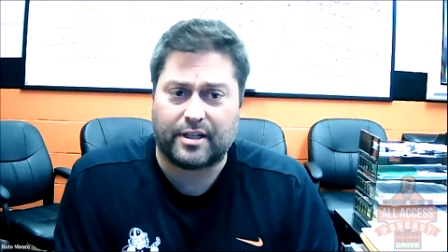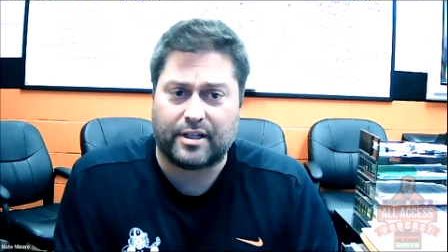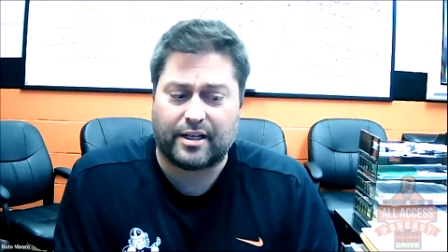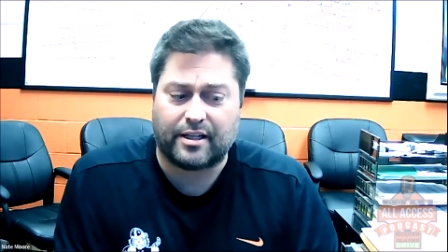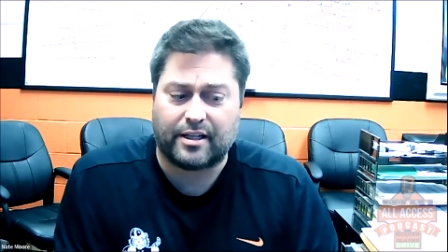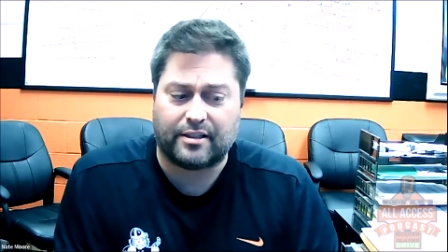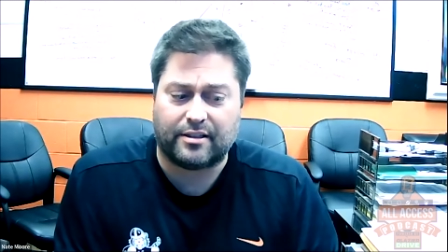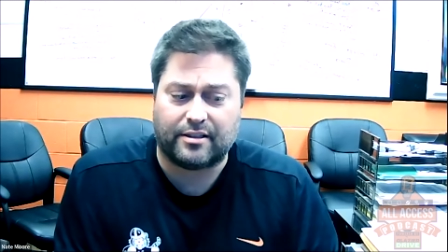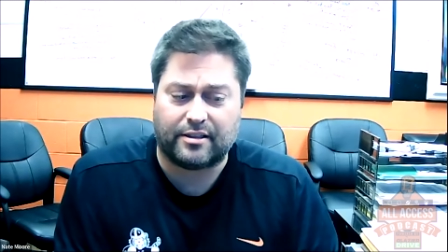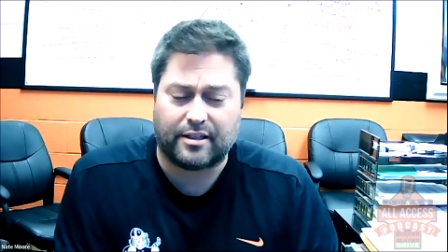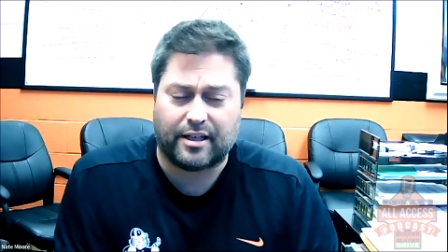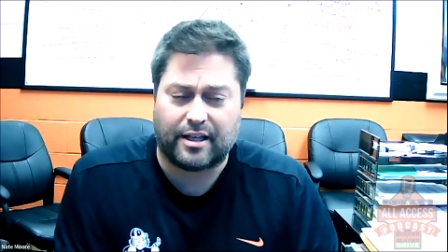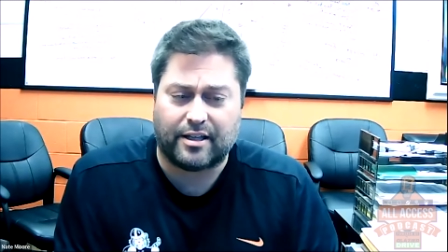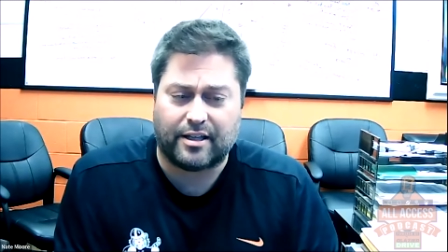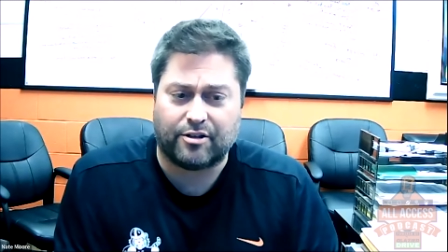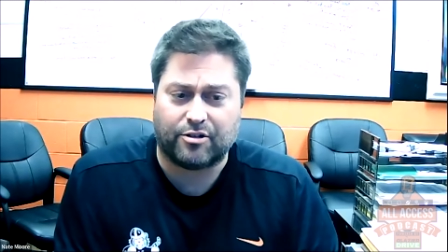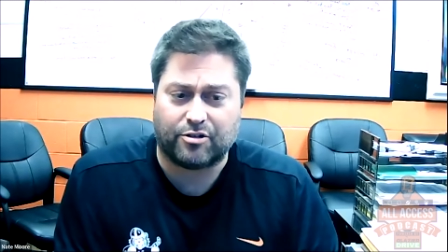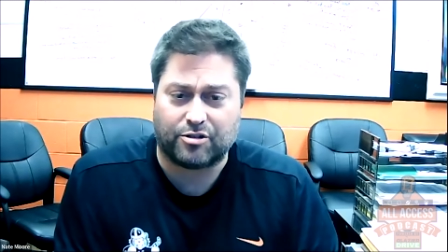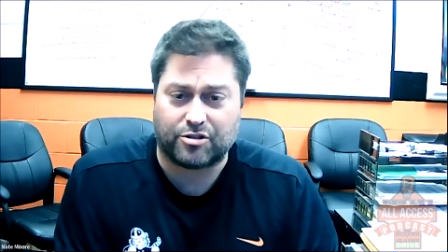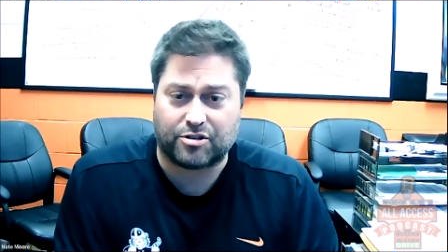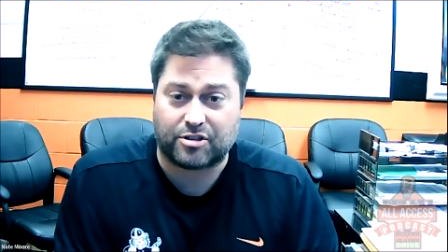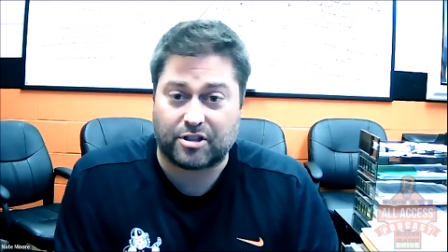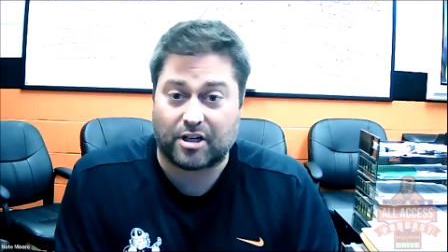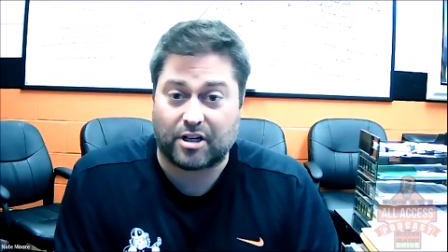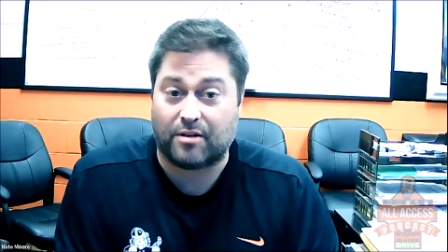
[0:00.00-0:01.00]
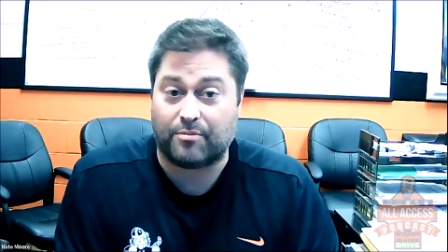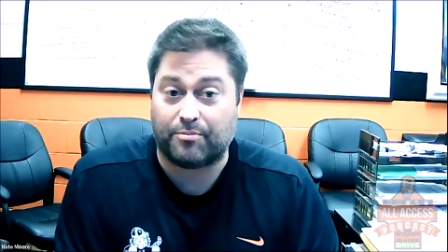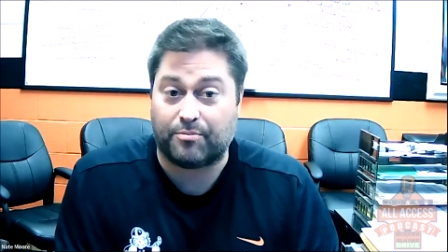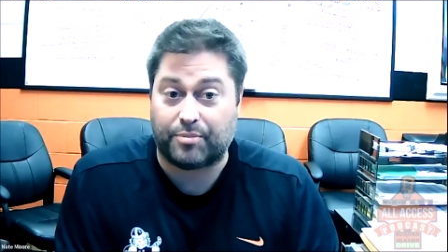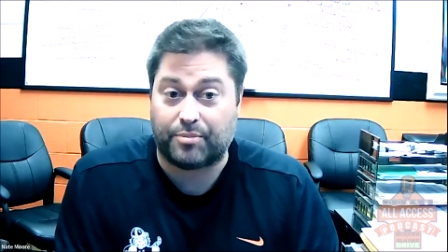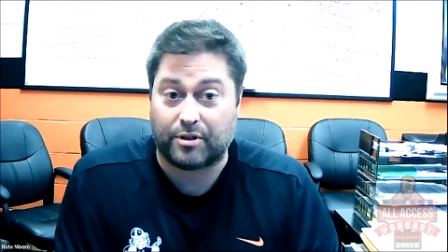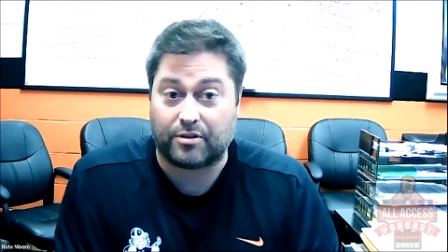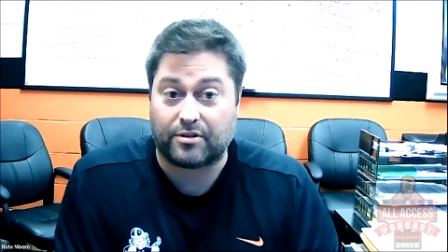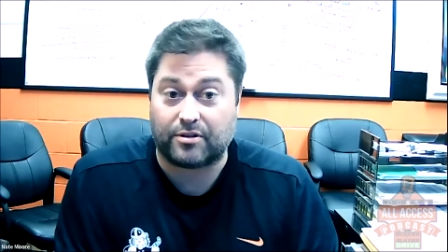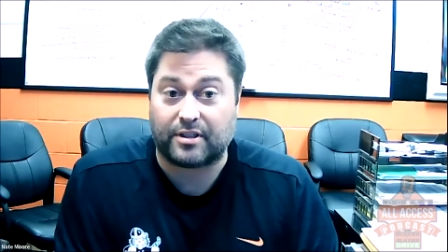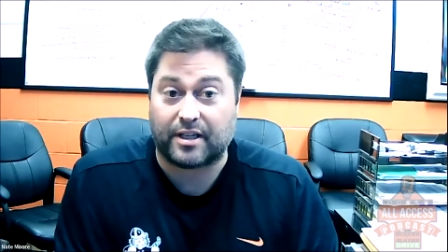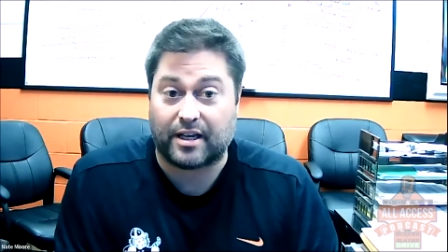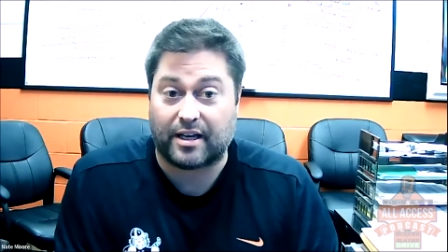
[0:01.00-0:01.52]
and their son
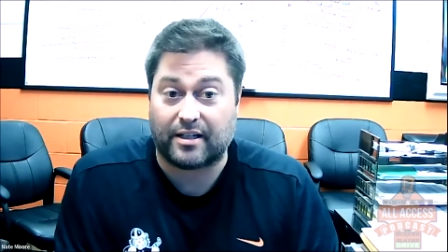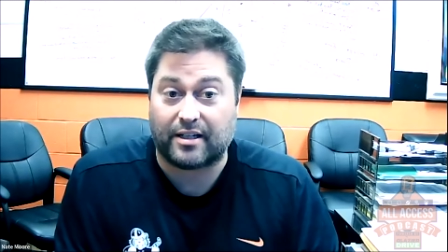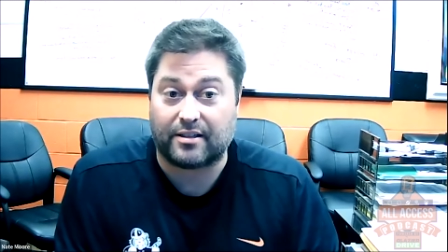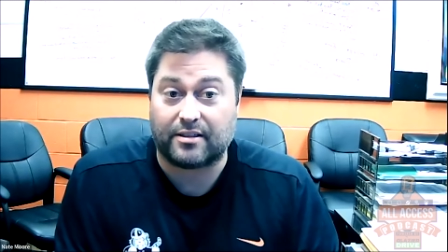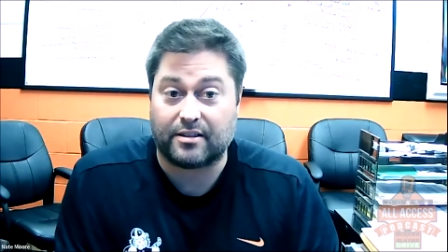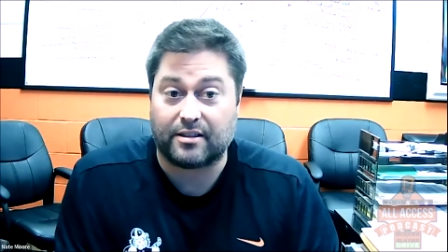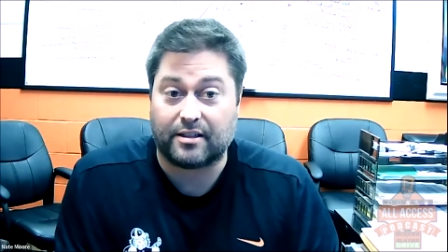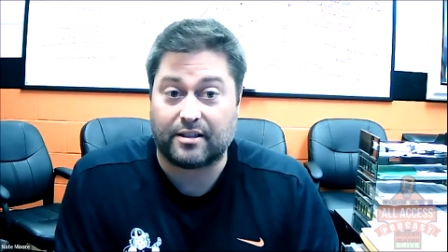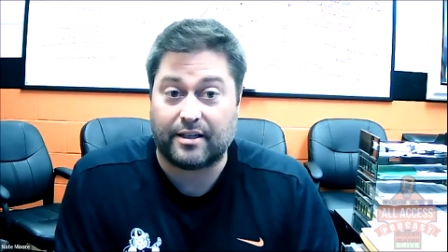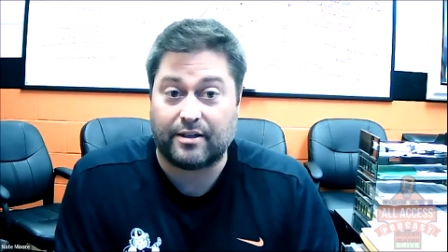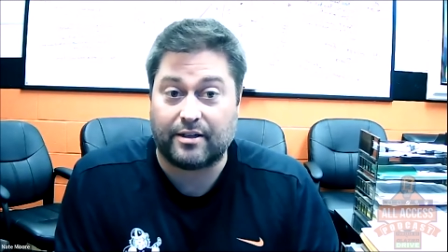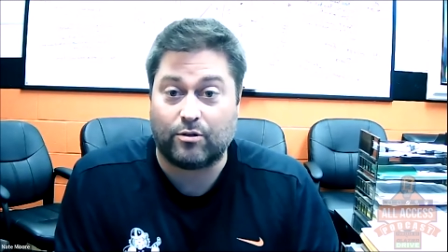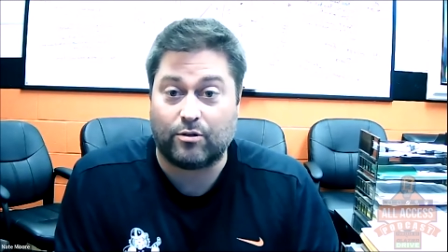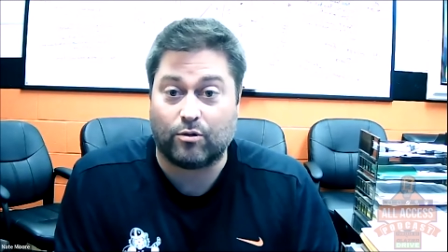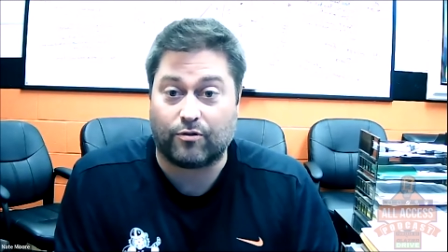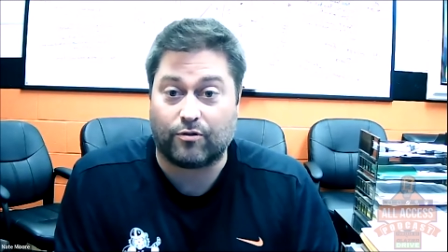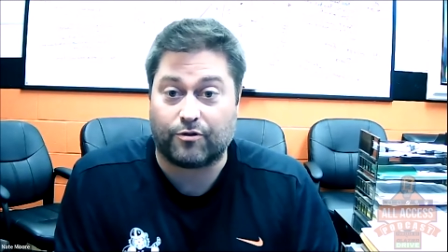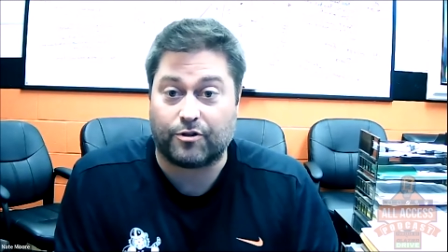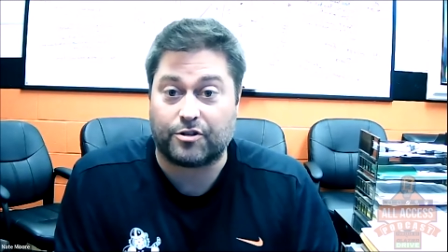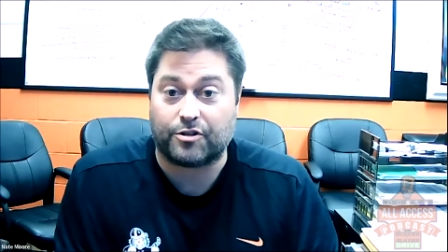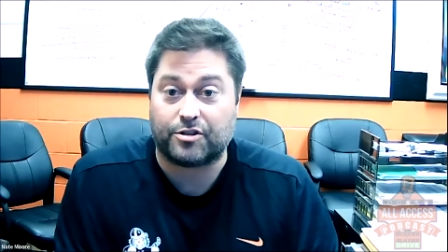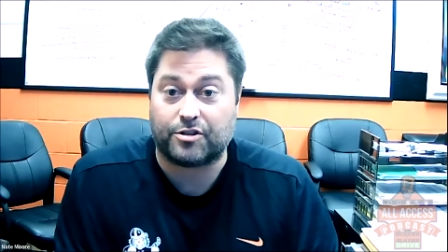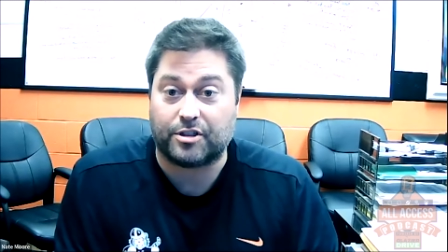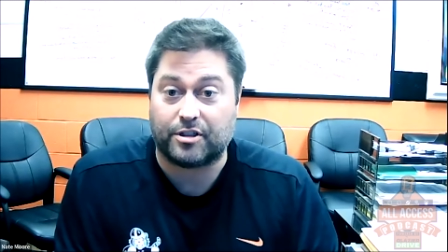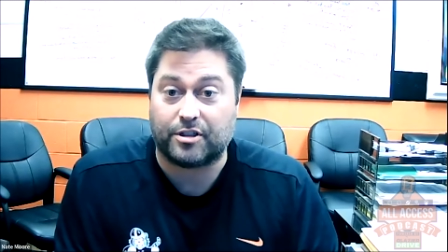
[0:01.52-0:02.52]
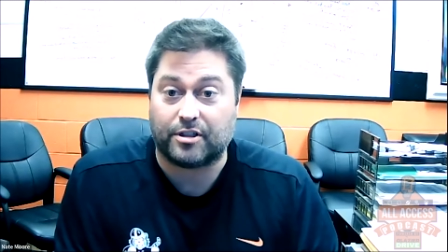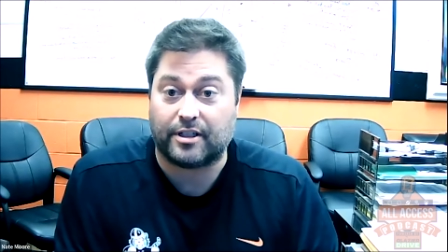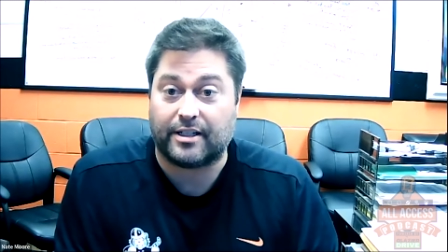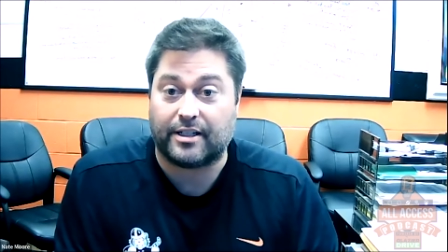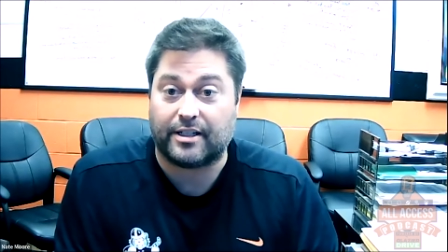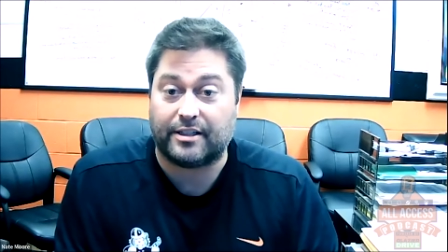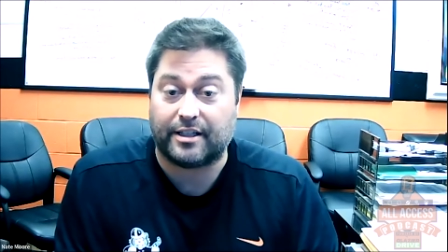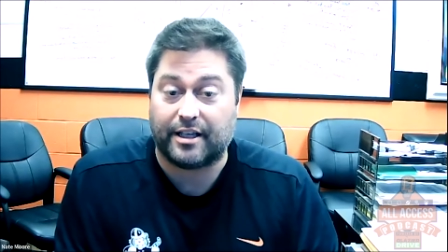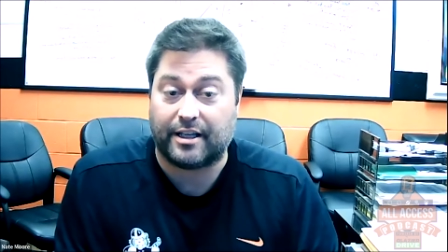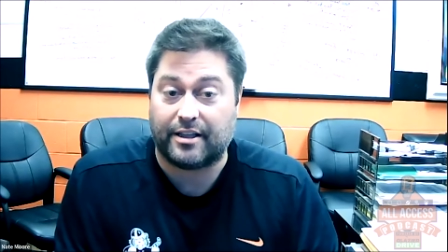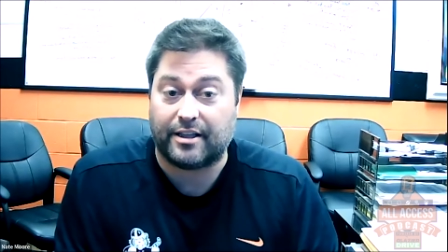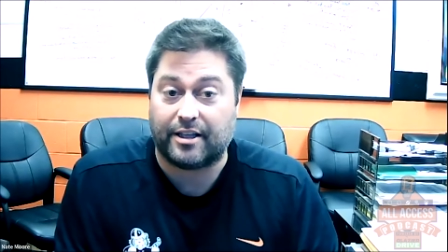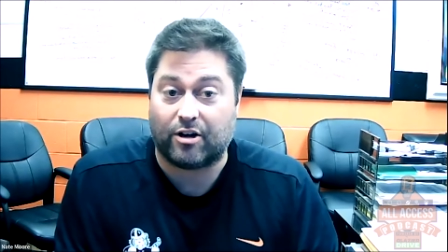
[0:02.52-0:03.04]
built that indoor facility
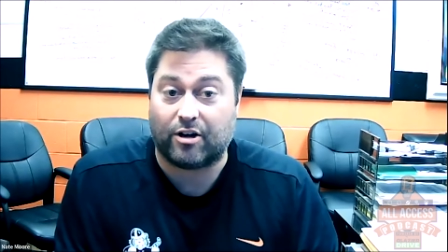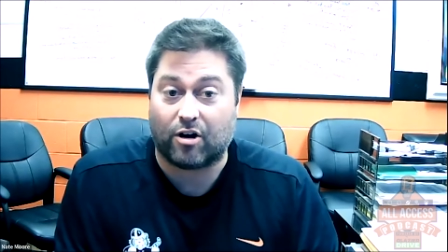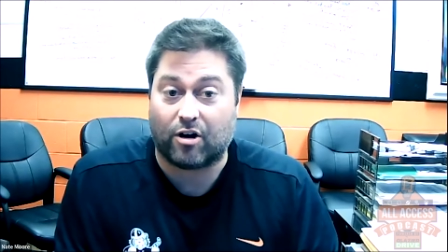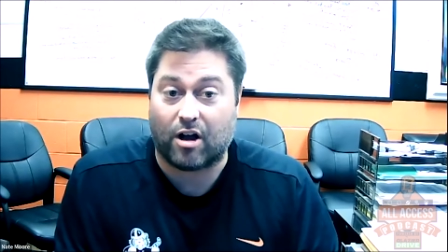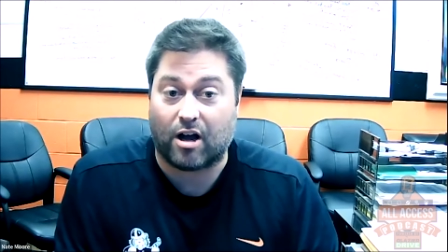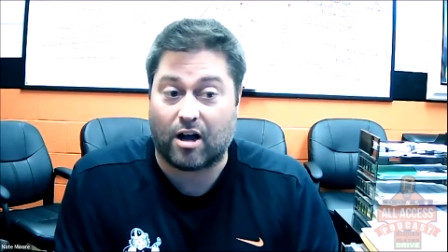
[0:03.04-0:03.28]
in their